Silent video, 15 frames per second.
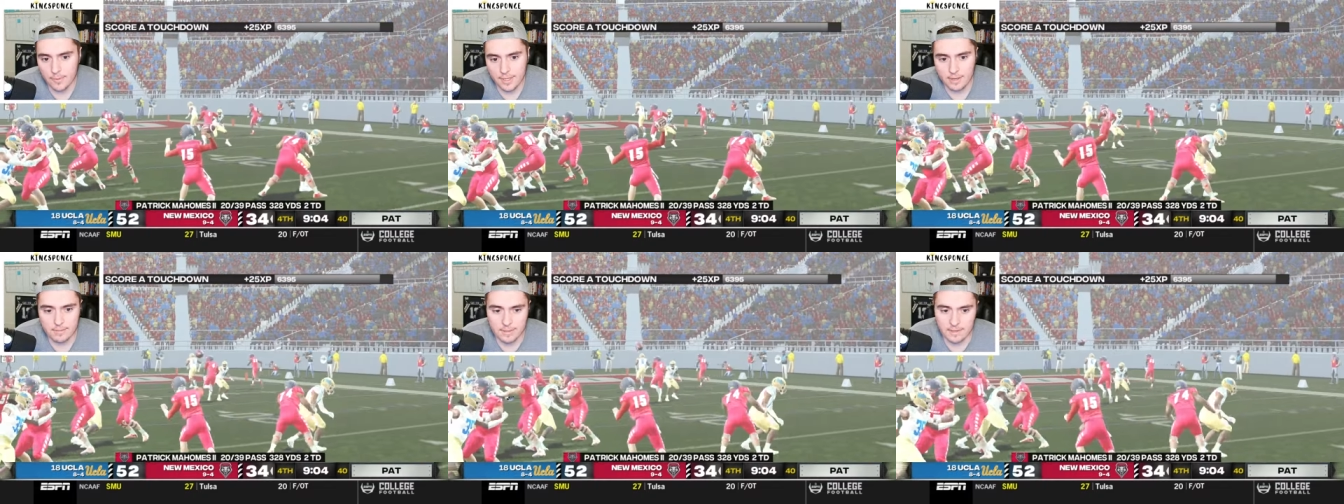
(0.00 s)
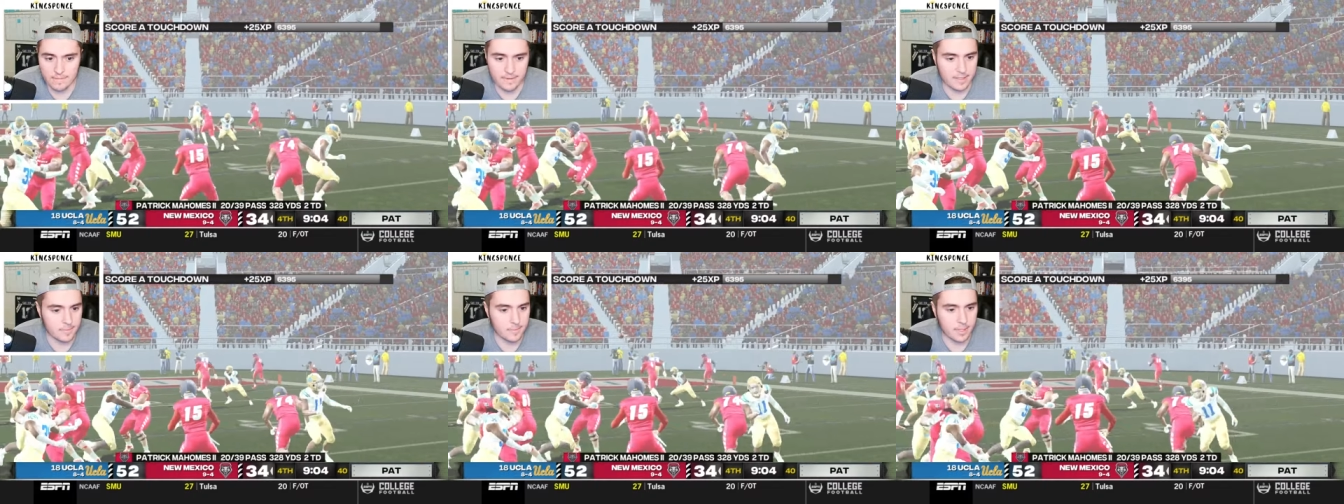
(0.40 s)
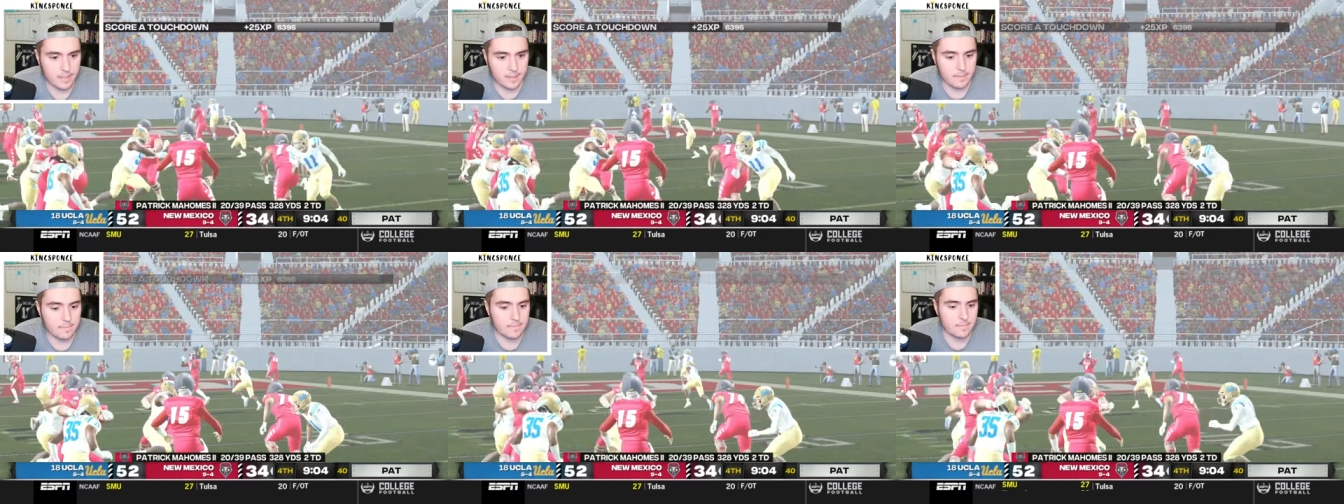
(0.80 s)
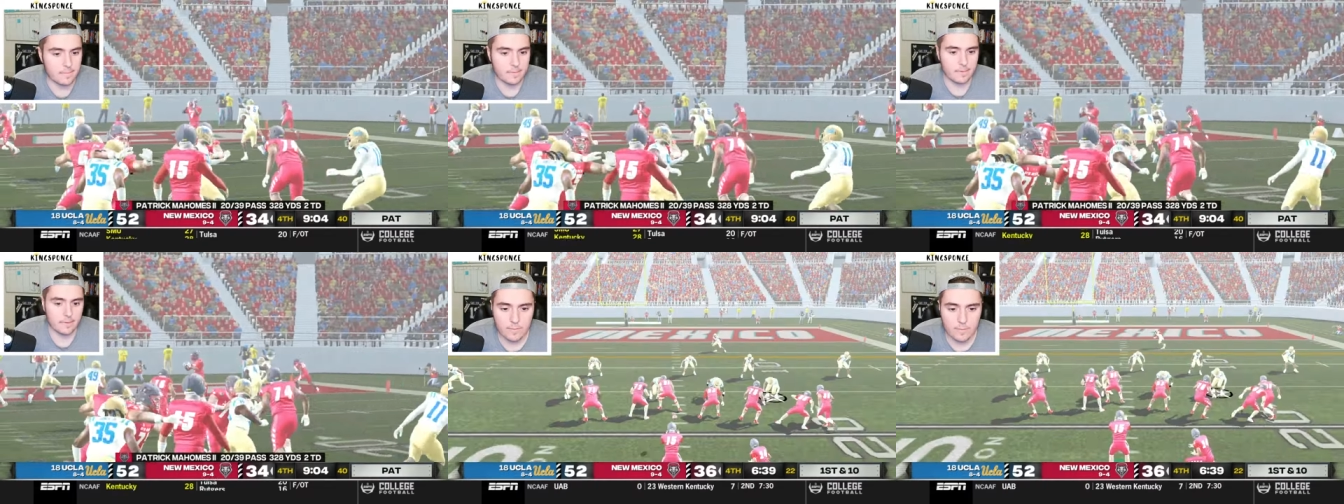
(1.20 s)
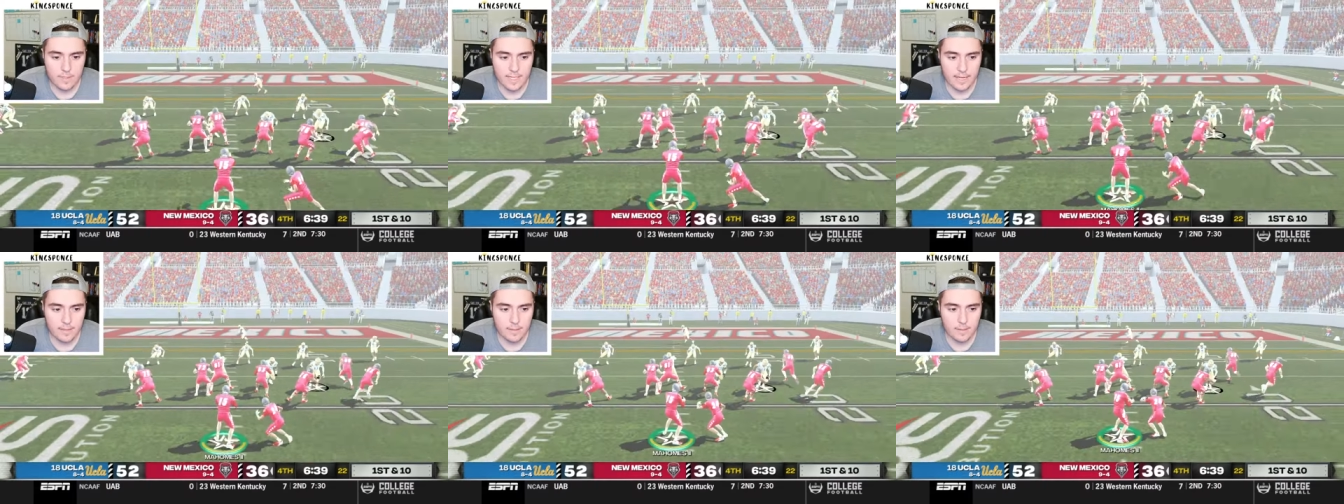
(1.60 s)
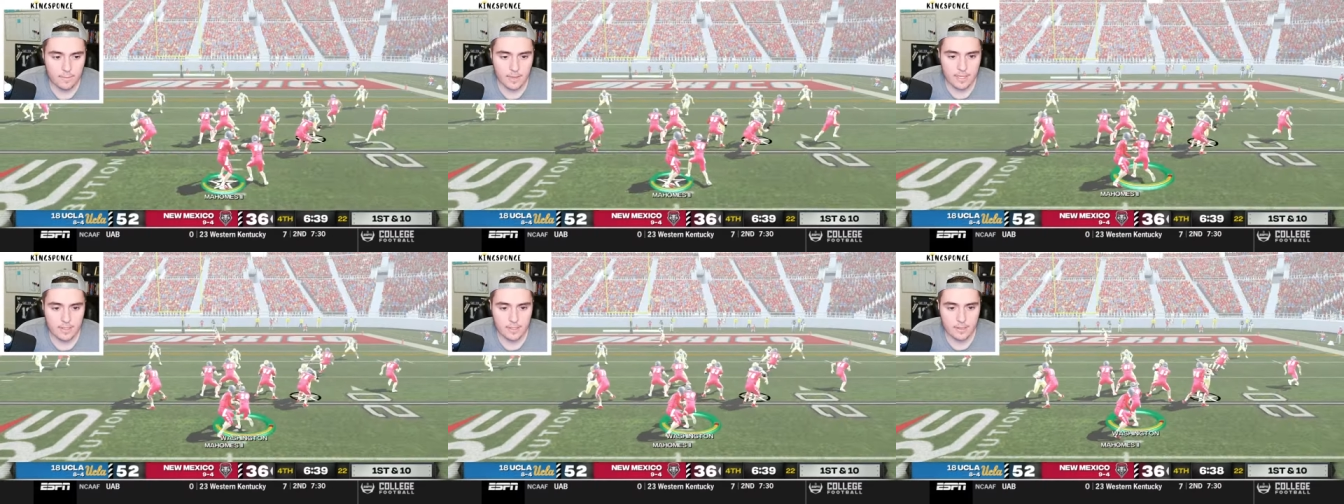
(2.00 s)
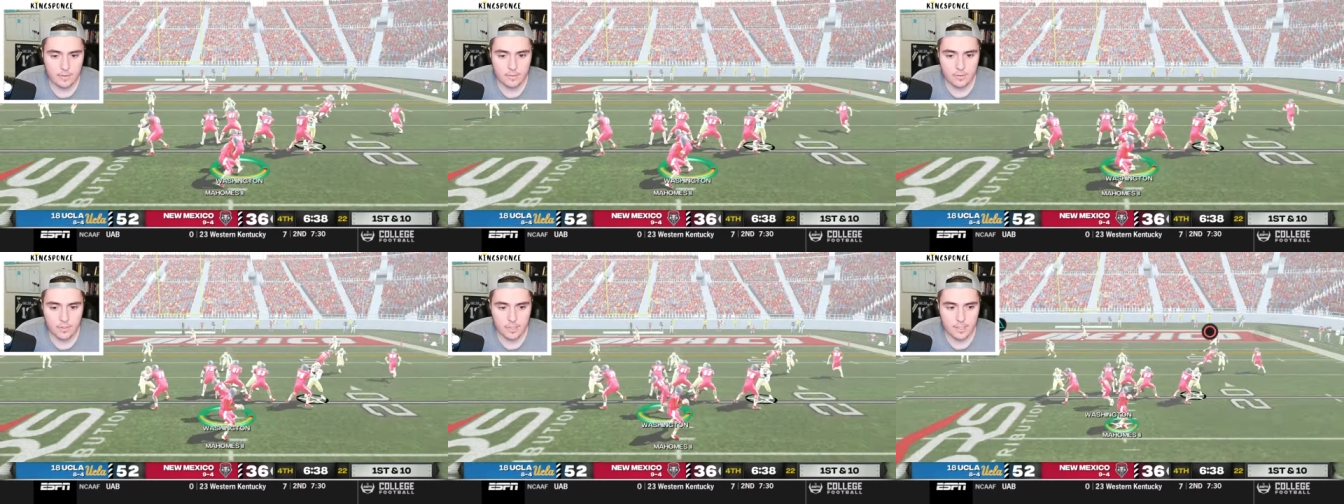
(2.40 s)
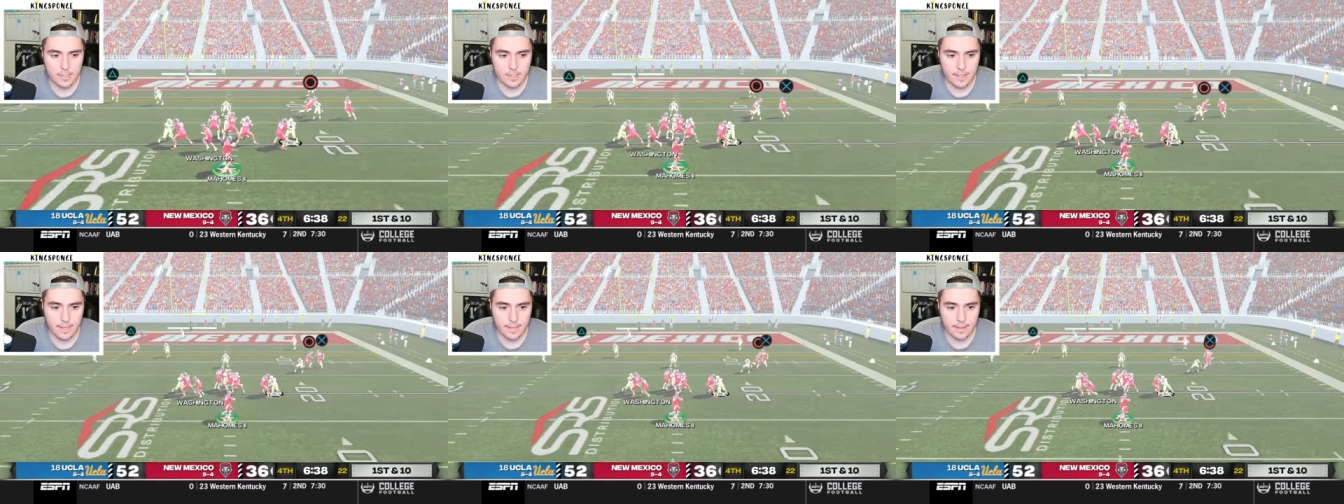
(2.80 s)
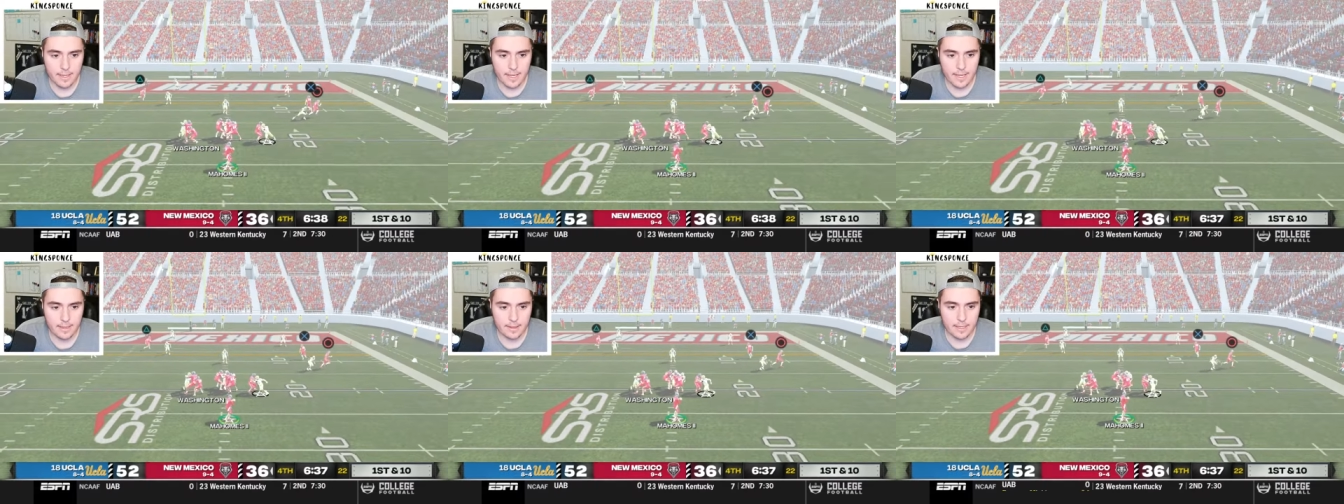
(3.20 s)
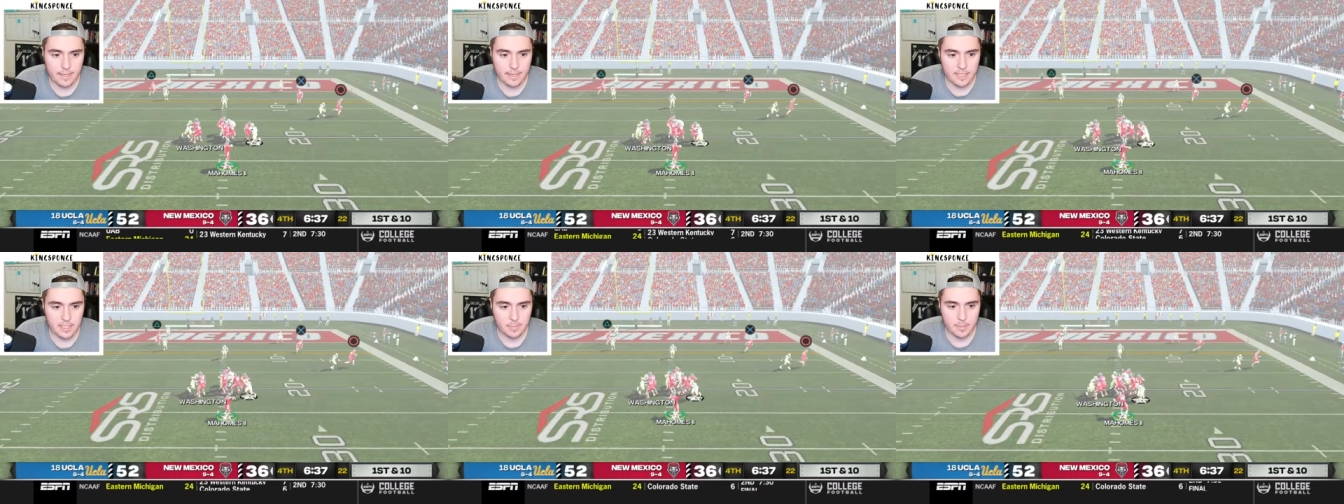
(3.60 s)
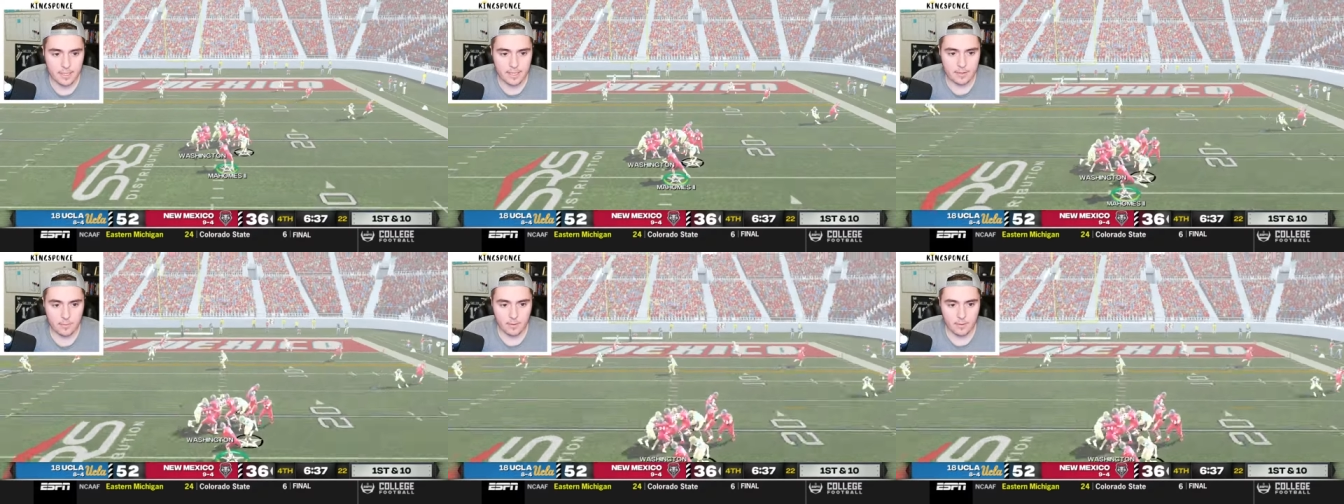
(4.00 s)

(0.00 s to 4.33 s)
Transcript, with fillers: without defense playing. We're down into the red zone just like that. Lickety split.